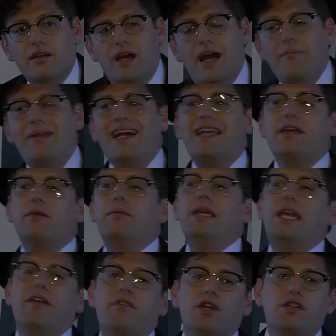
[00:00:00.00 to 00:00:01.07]
I'm not going to be
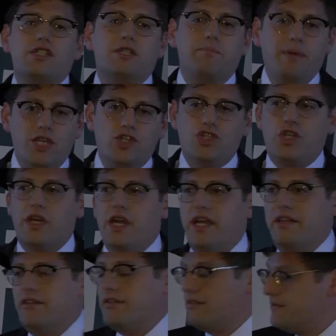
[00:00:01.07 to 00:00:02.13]
giving a speech
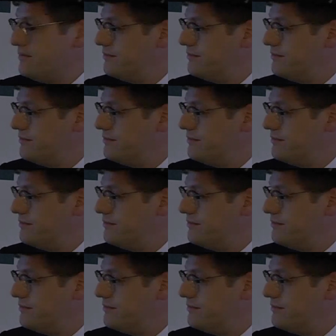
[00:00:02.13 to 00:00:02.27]
tonight.